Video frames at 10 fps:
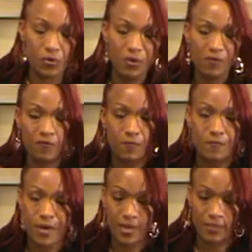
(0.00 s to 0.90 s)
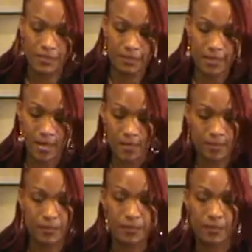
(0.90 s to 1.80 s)
of my
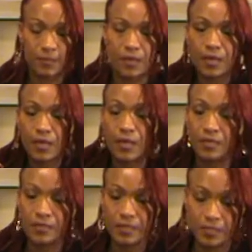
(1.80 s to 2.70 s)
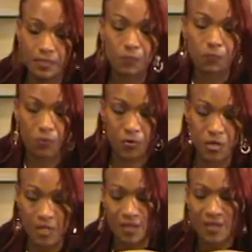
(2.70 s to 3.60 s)
salad. It is
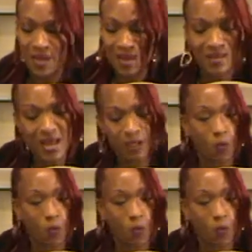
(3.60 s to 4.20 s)
pretty, not